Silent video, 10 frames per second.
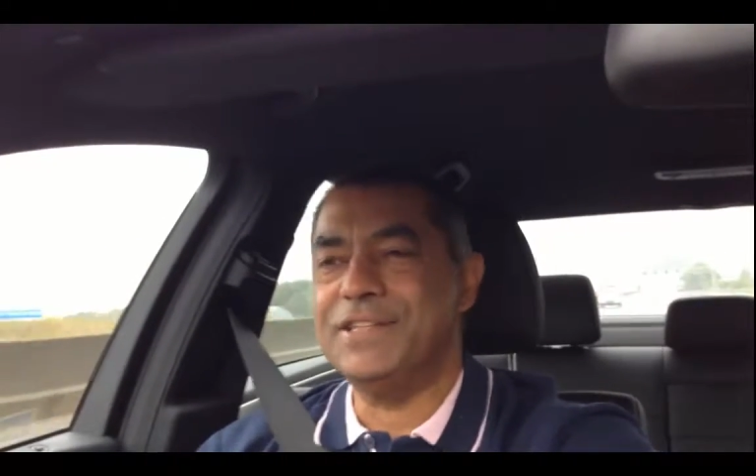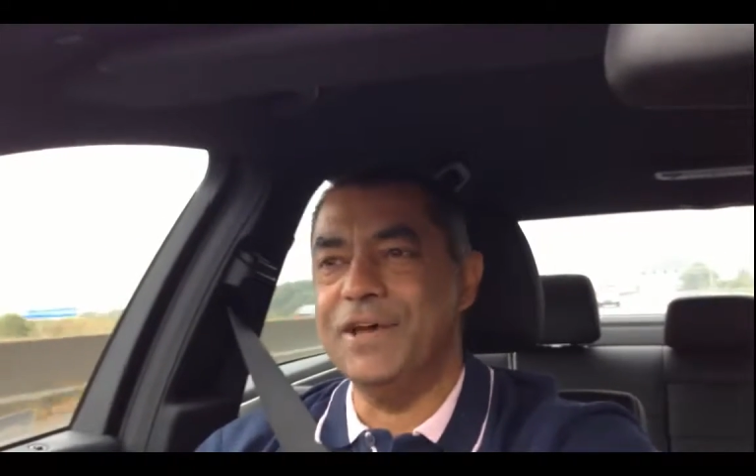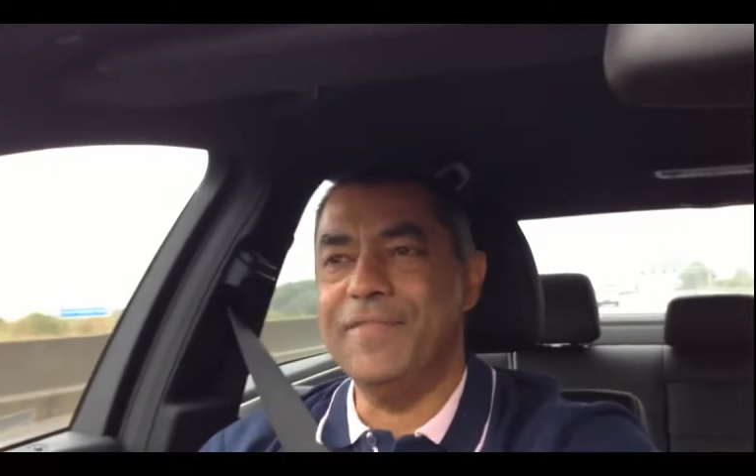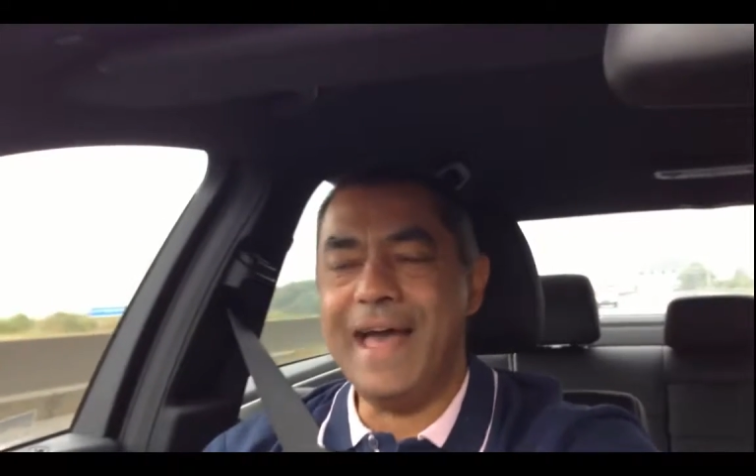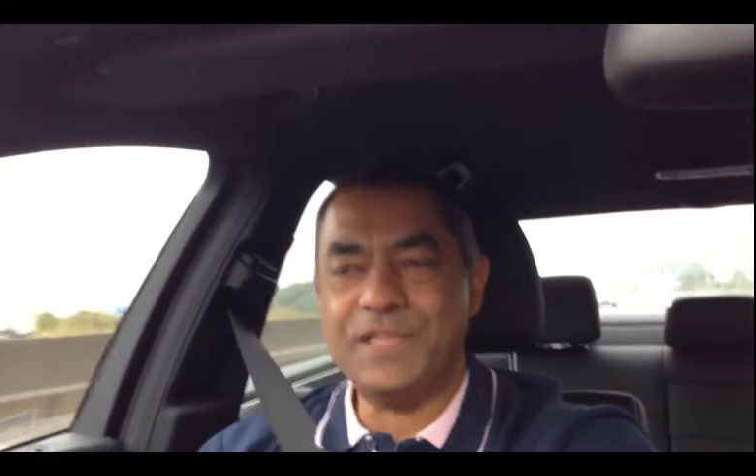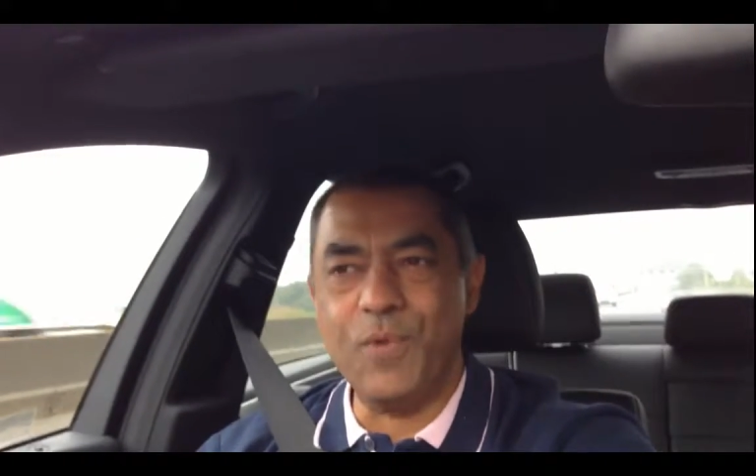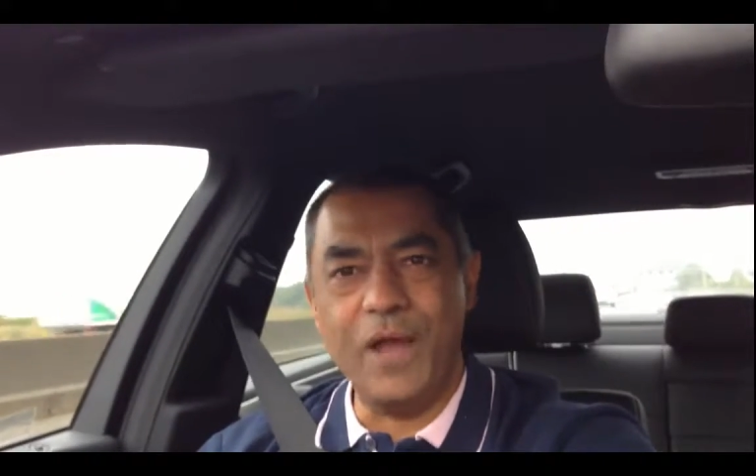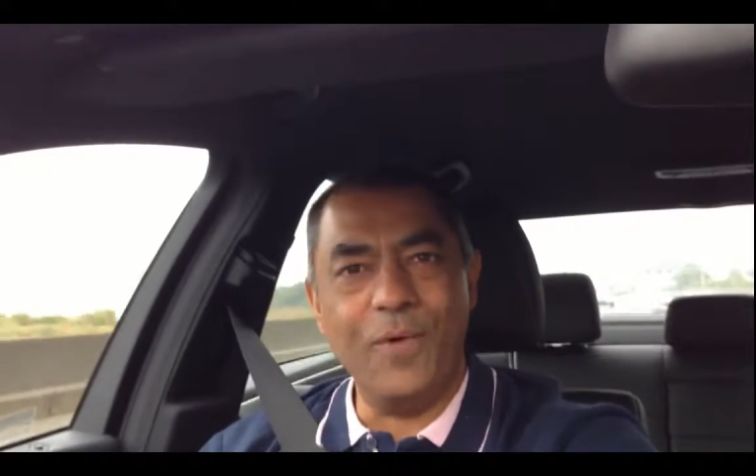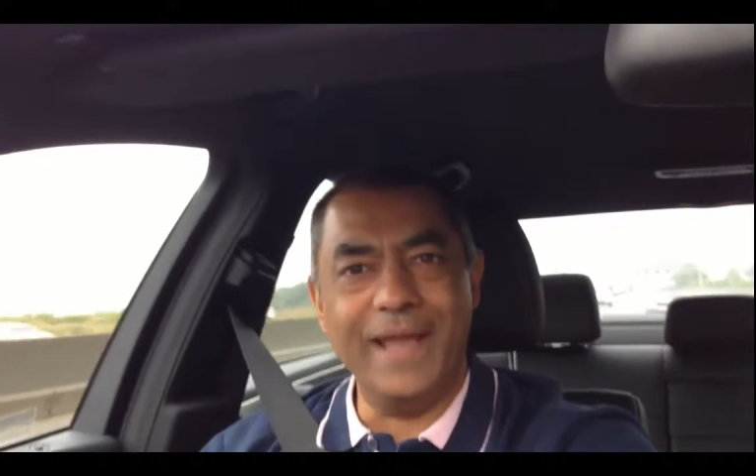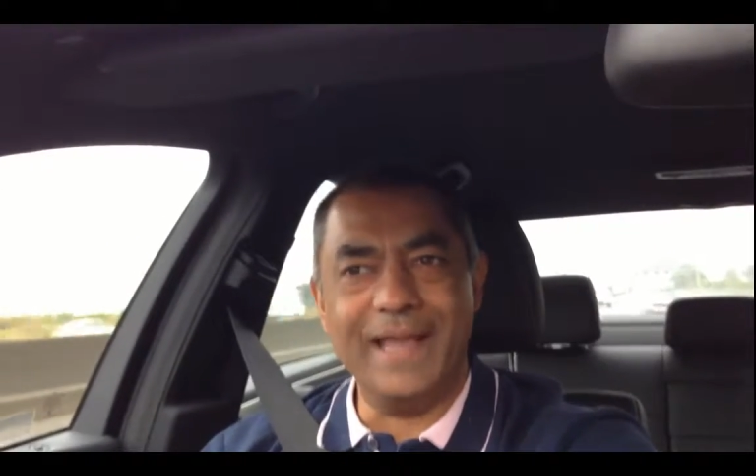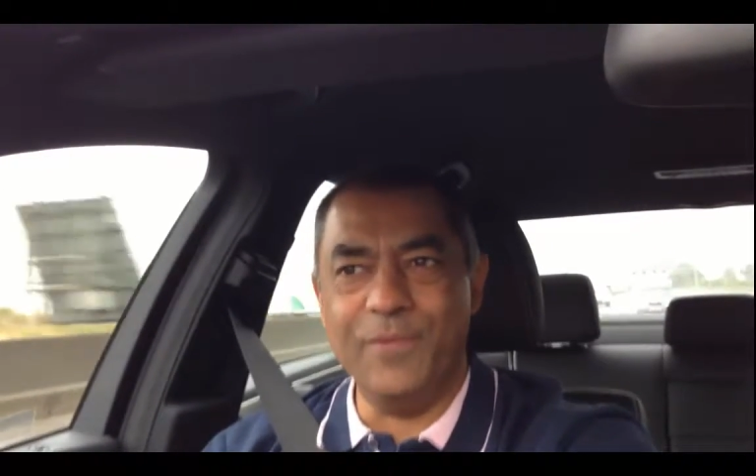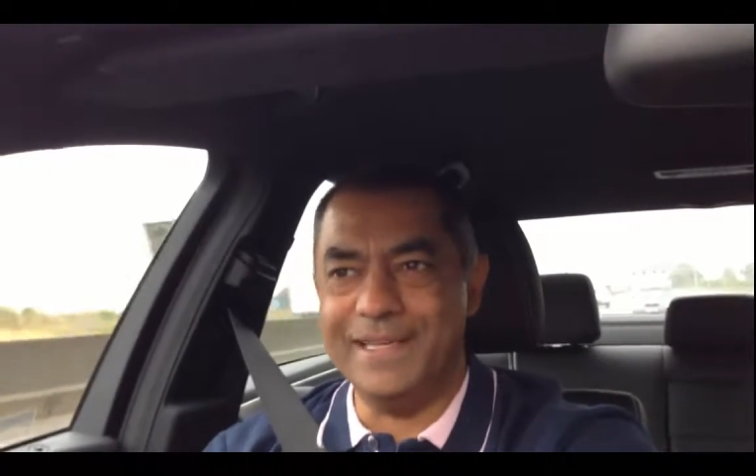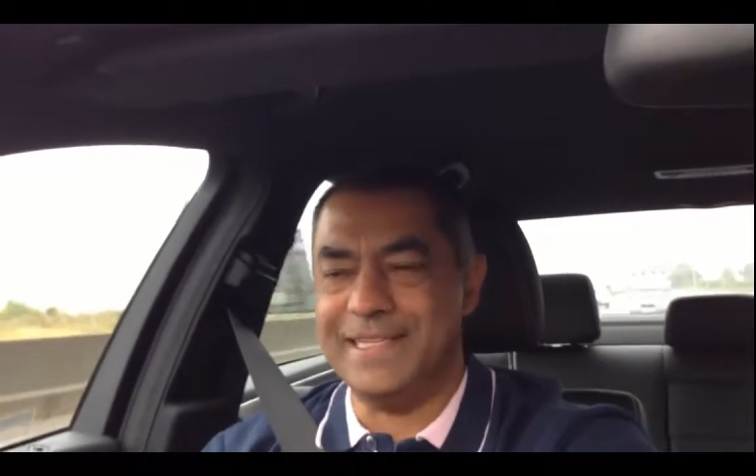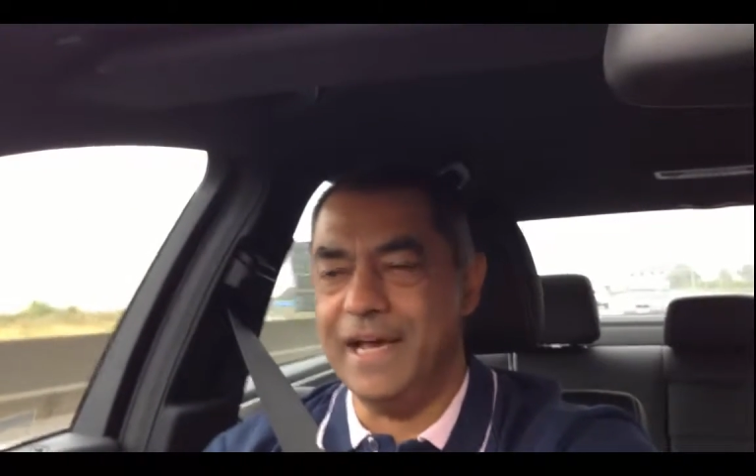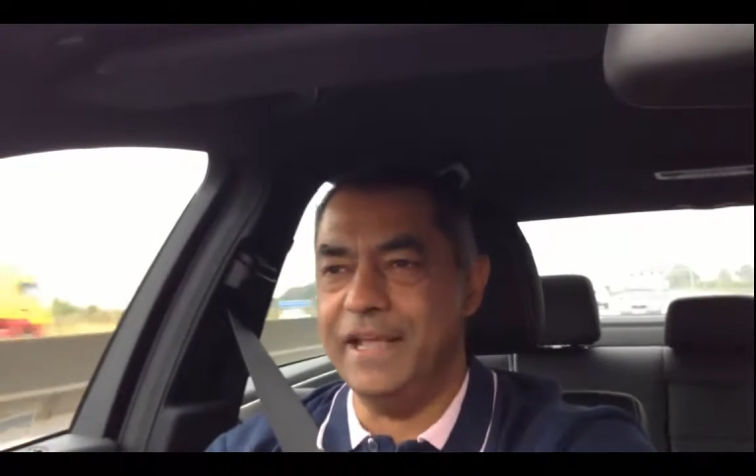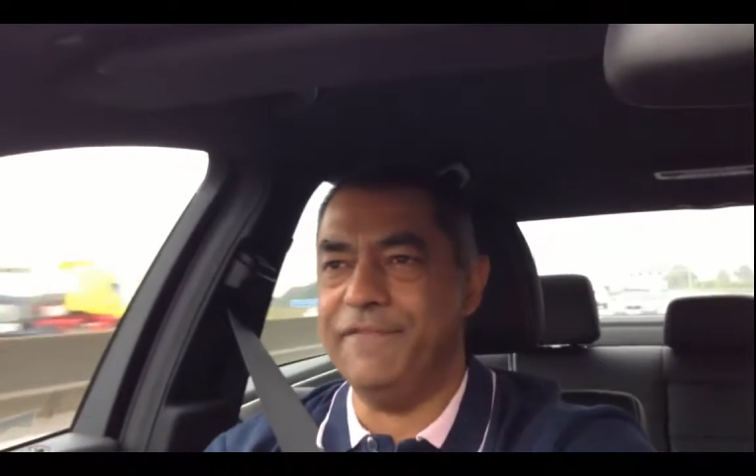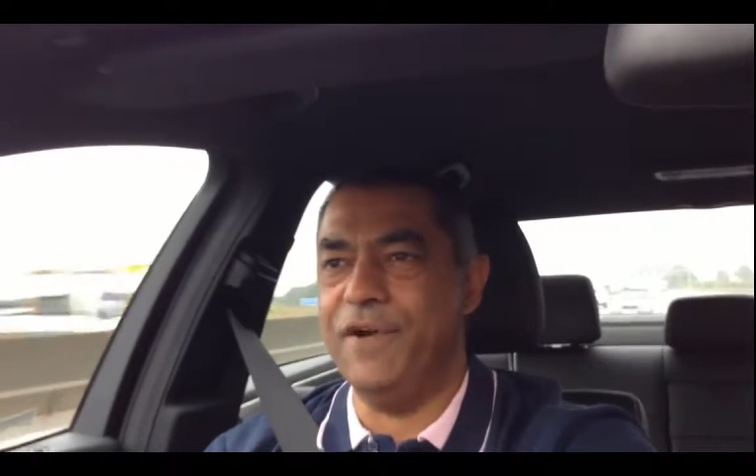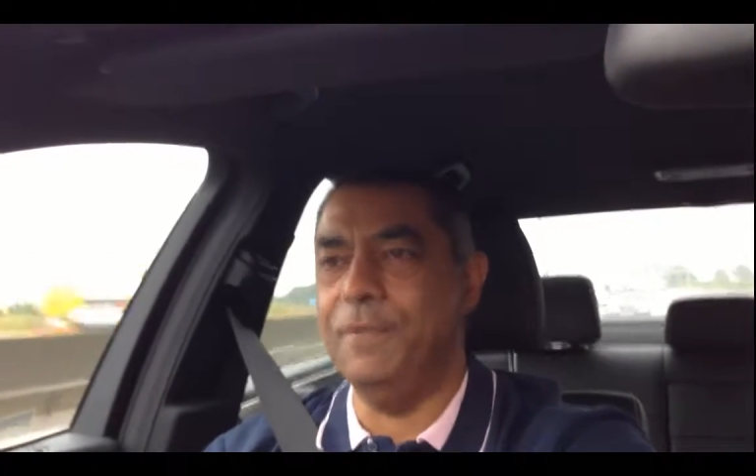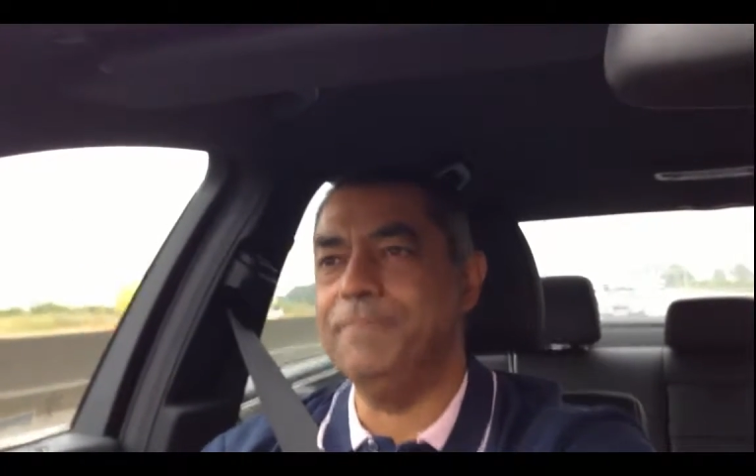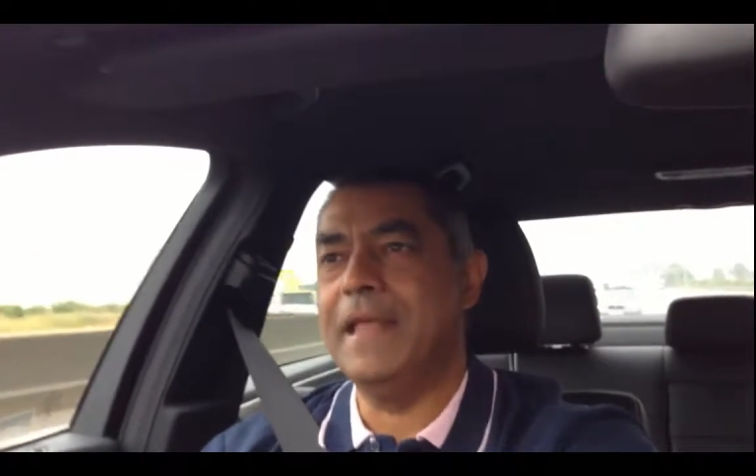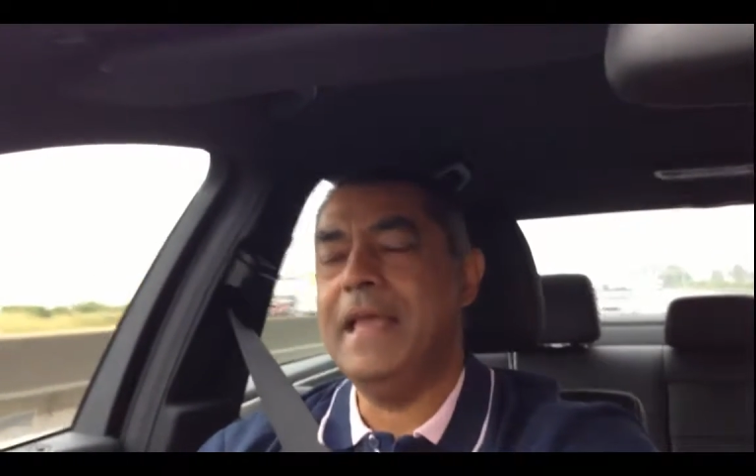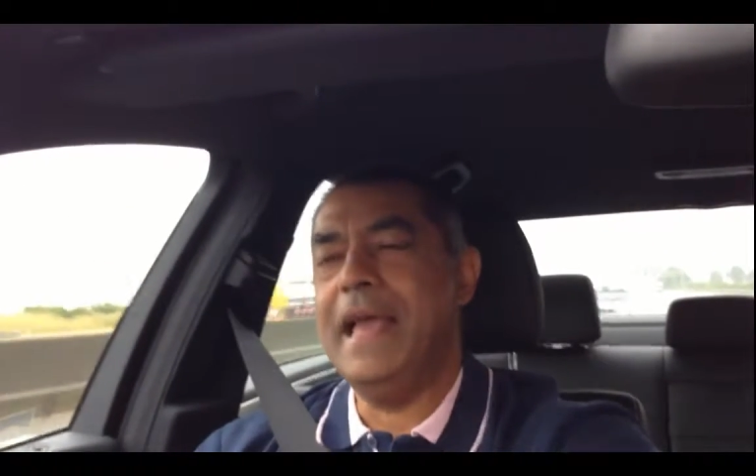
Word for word: So that's where we, we're starting from.